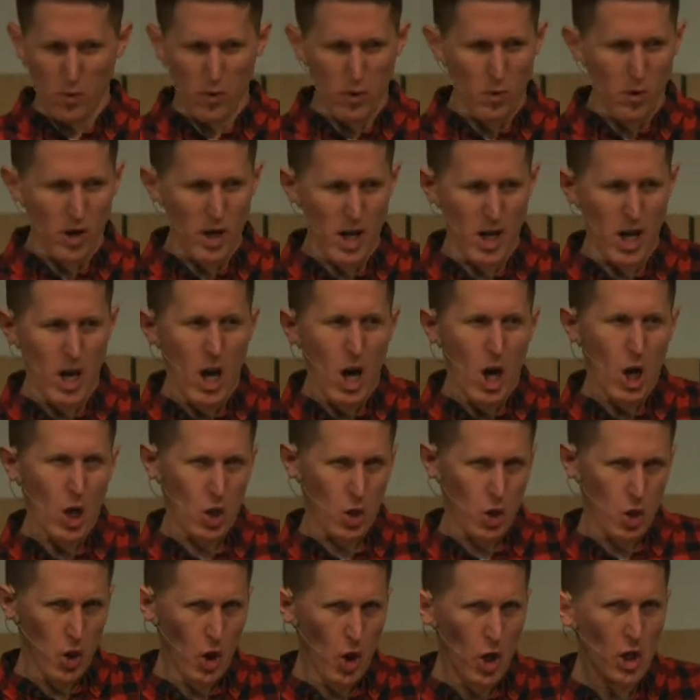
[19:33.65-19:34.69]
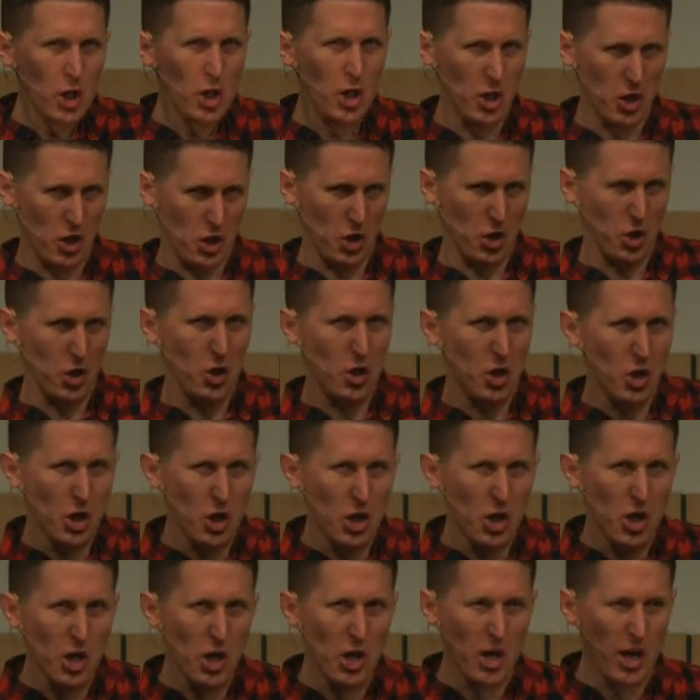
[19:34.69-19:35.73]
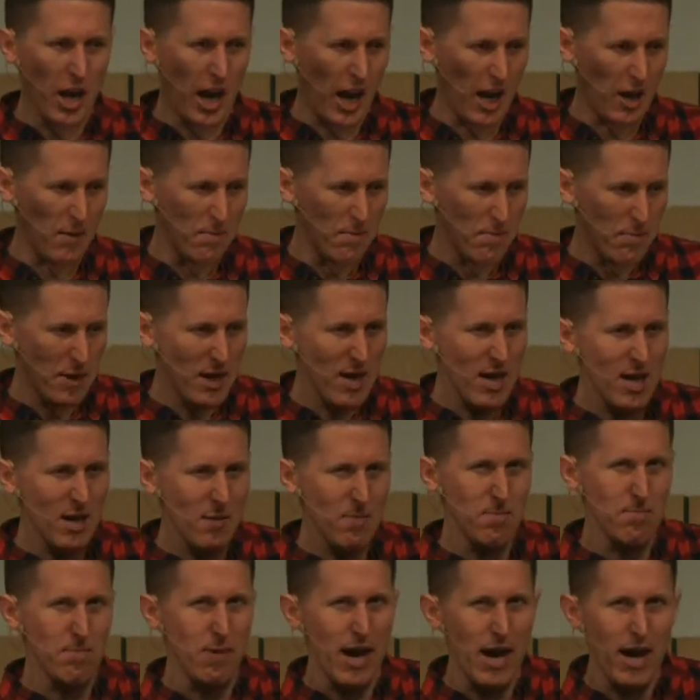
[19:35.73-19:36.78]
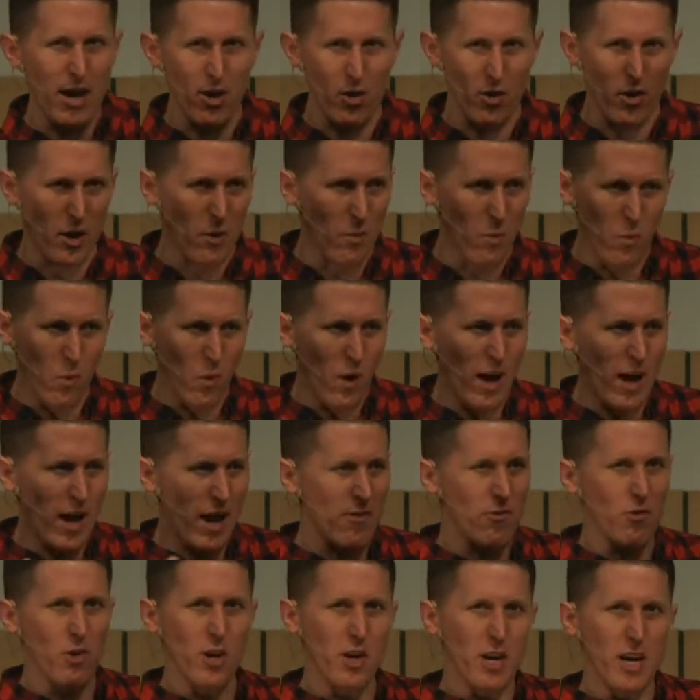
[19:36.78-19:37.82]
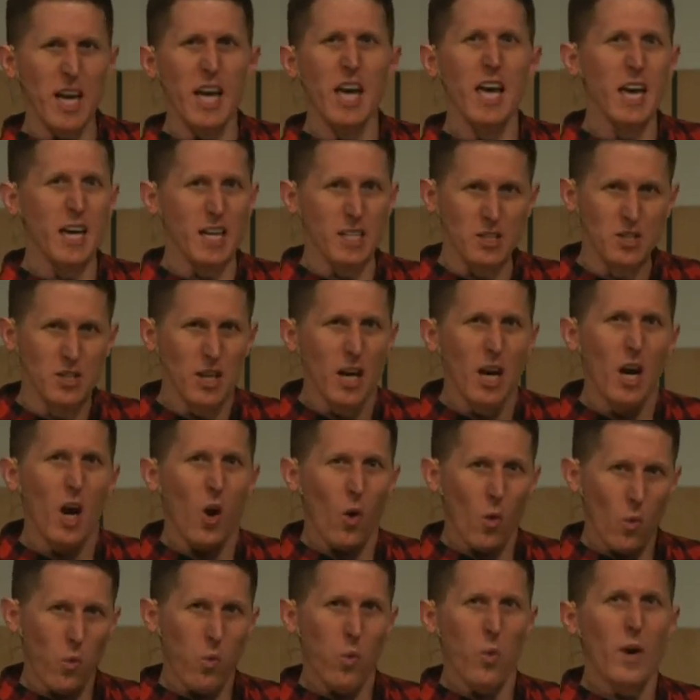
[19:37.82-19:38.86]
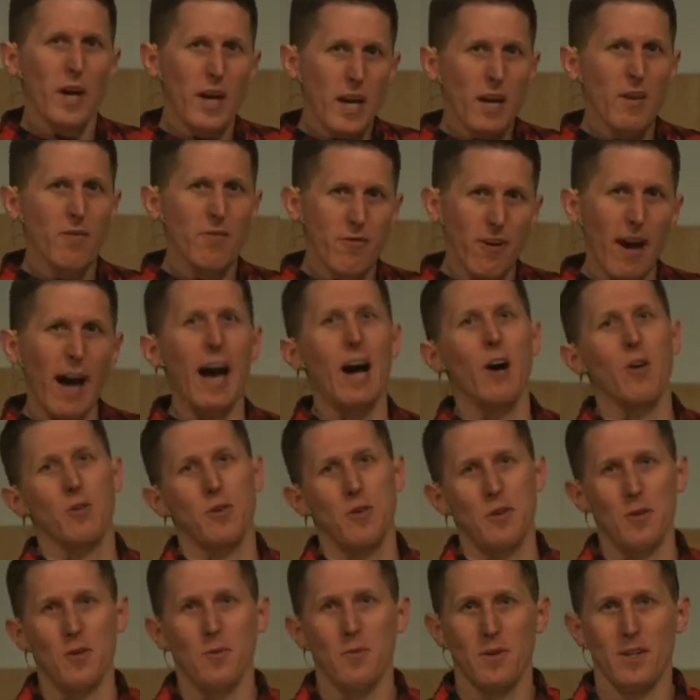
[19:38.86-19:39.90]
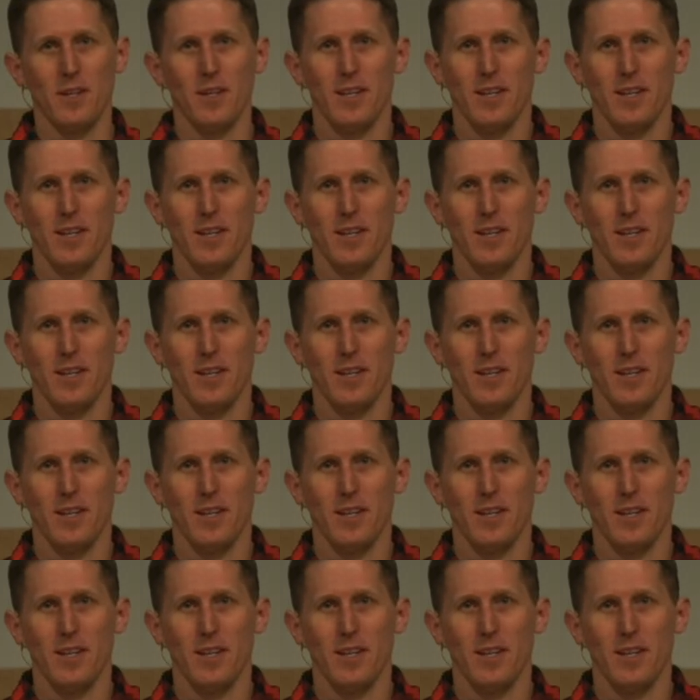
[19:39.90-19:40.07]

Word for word: We want to look good and be better at whatever it is we value.